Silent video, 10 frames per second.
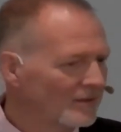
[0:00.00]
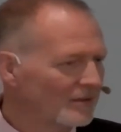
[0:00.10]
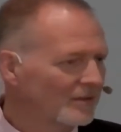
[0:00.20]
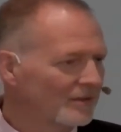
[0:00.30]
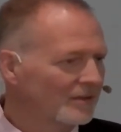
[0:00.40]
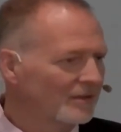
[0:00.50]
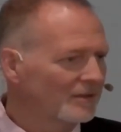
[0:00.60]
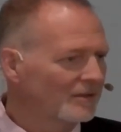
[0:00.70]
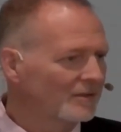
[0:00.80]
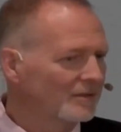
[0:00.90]

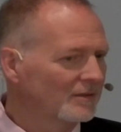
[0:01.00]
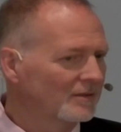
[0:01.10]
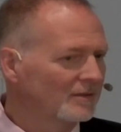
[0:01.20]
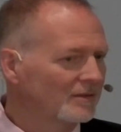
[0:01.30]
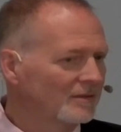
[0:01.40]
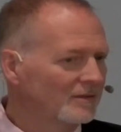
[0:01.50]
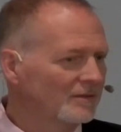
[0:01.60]
[no speech]